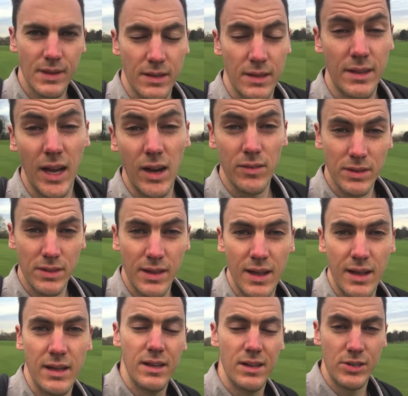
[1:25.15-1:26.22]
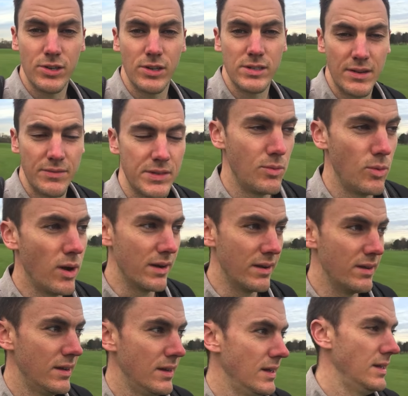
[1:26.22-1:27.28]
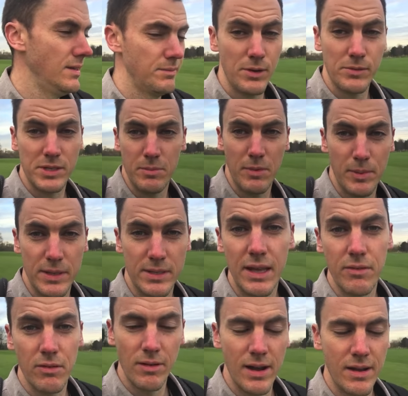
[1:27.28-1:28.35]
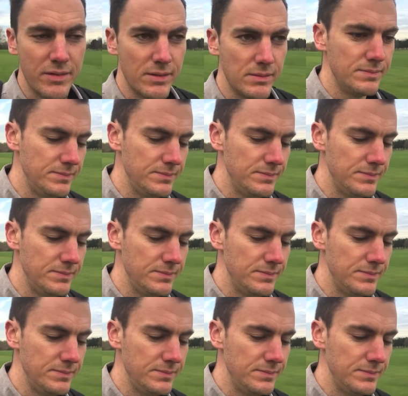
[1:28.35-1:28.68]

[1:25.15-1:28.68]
And the day after that, I shot 71. Obviously my best ever round.